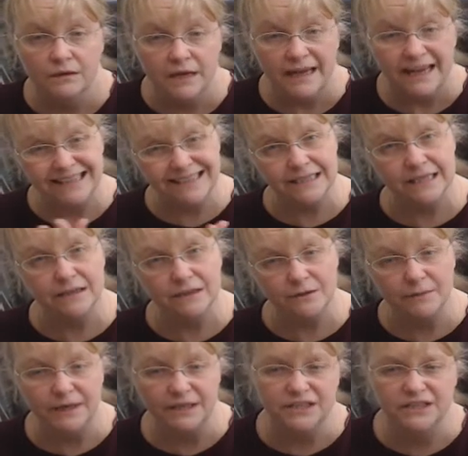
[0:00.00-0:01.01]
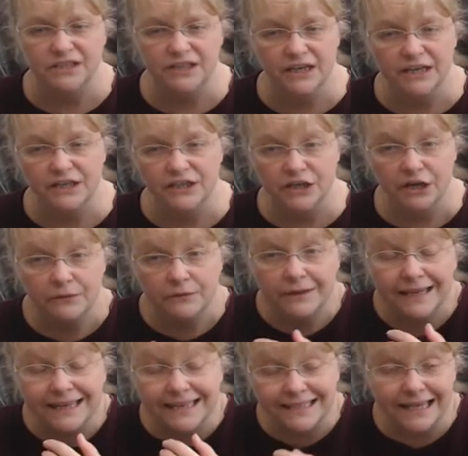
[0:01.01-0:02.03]
Here's another way to show the
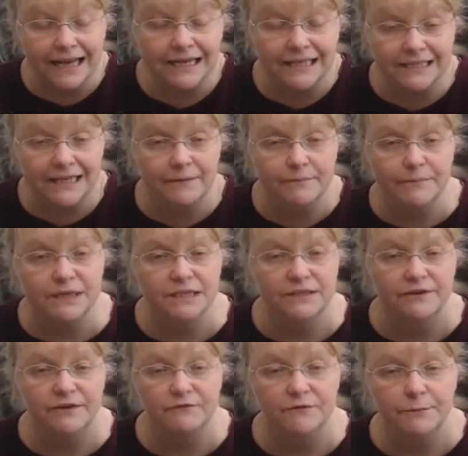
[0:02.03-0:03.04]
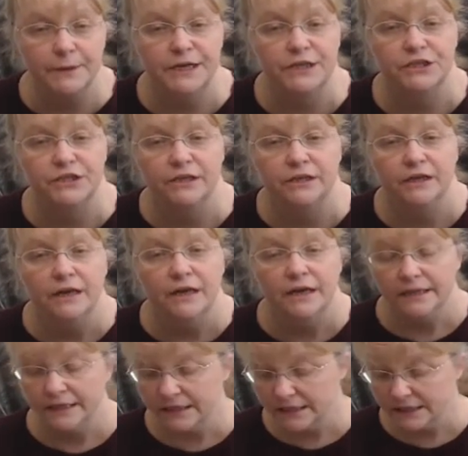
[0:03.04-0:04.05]
exact same bits of information.
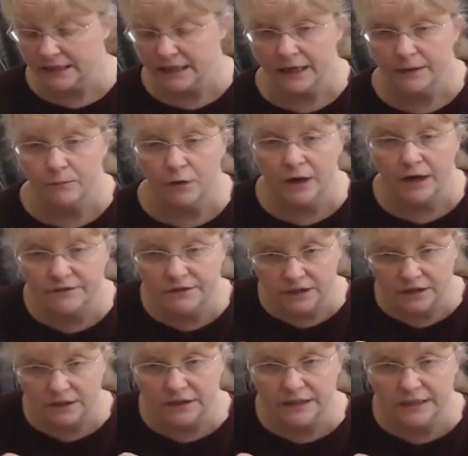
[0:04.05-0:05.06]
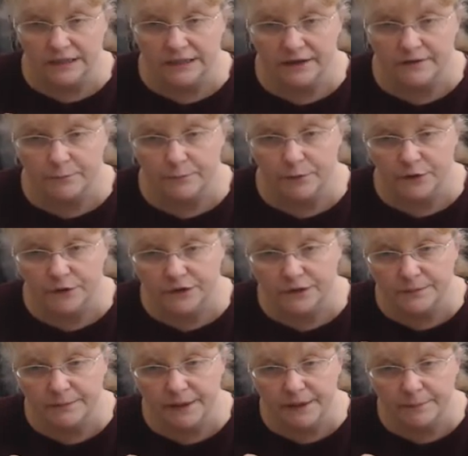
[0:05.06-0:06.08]
This time what I've done is I've
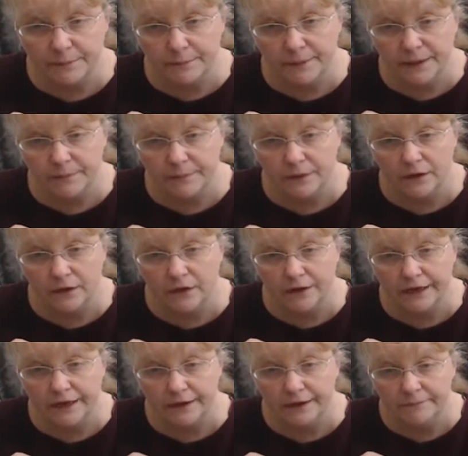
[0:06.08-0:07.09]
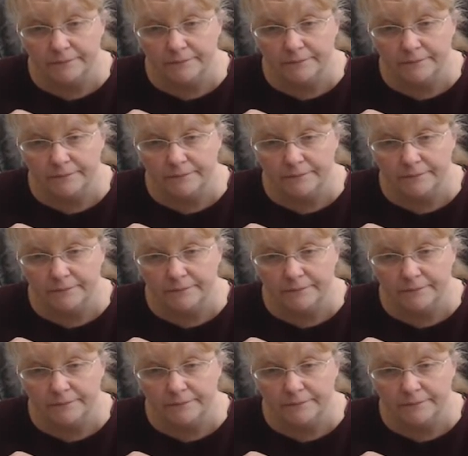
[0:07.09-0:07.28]
put people along here,